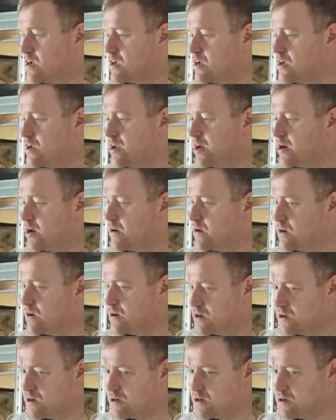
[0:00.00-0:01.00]
No.
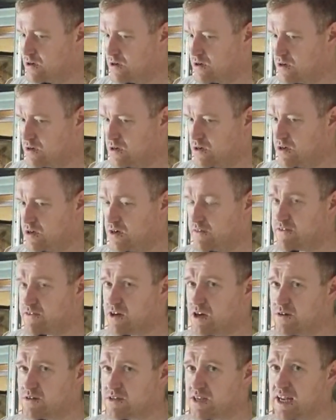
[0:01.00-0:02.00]
I've got
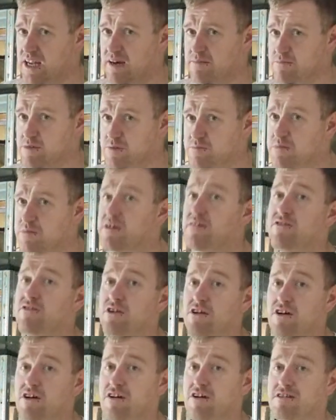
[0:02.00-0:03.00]
loads of lamps, but I've
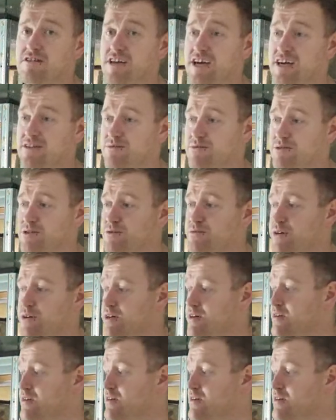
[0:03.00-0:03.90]
not got the actual unit.